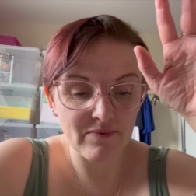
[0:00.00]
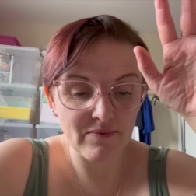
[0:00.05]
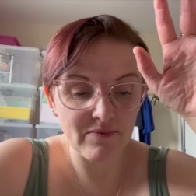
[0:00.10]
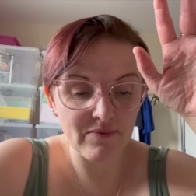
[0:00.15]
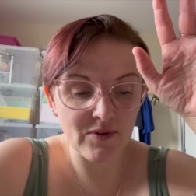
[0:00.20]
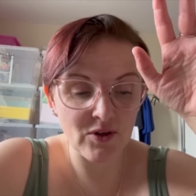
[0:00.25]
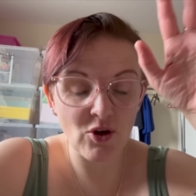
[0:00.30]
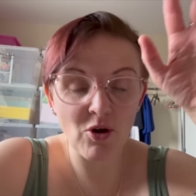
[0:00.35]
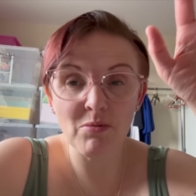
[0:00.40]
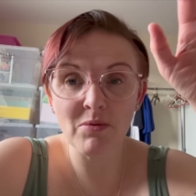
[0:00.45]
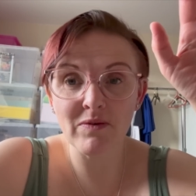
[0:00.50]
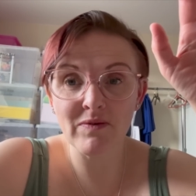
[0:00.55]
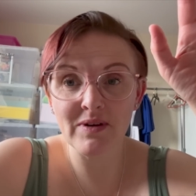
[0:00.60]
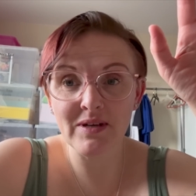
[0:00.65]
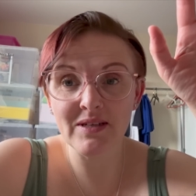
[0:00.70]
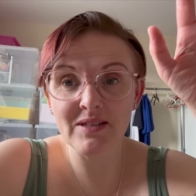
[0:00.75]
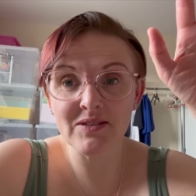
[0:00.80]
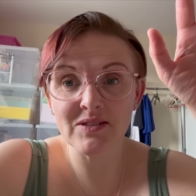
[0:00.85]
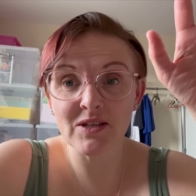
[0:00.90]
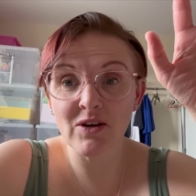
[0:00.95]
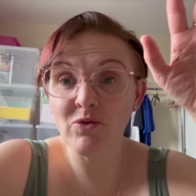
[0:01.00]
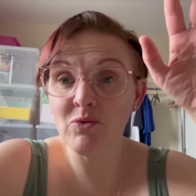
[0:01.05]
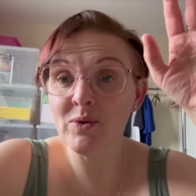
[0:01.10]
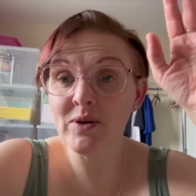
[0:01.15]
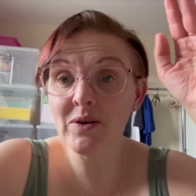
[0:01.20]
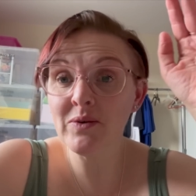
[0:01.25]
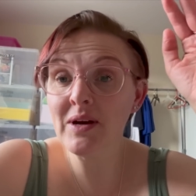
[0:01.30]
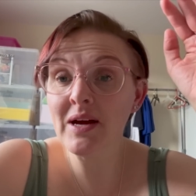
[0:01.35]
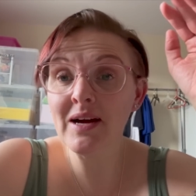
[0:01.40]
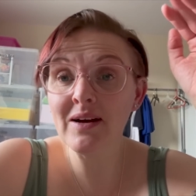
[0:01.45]
the Comic Relief stuff. We
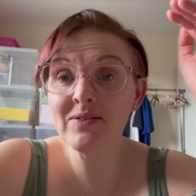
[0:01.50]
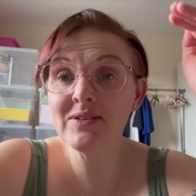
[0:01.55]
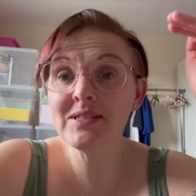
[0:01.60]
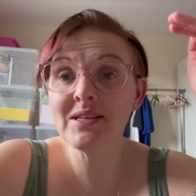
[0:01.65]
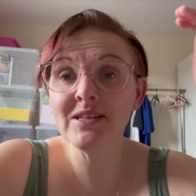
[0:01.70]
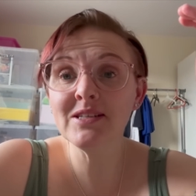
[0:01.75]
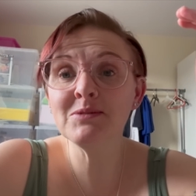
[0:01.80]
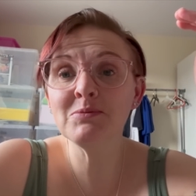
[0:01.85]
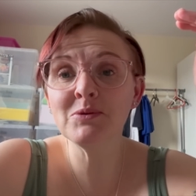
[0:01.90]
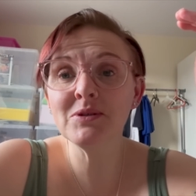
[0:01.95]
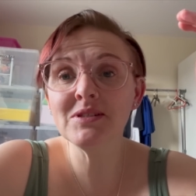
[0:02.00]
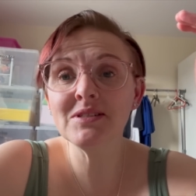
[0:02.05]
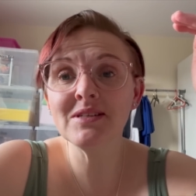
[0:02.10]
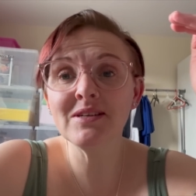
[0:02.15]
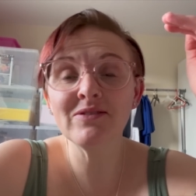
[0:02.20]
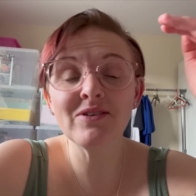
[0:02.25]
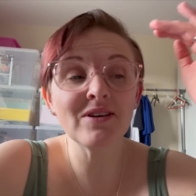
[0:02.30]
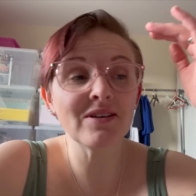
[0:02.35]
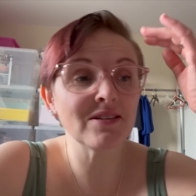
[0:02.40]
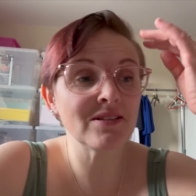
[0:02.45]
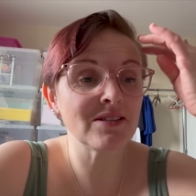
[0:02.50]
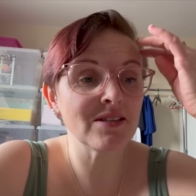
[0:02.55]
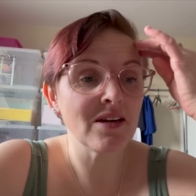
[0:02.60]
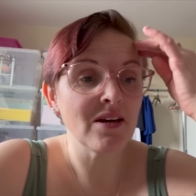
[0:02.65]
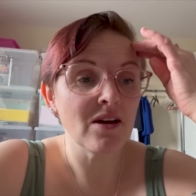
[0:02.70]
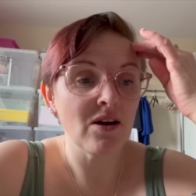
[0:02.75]
don't have a Sainsbury's near us.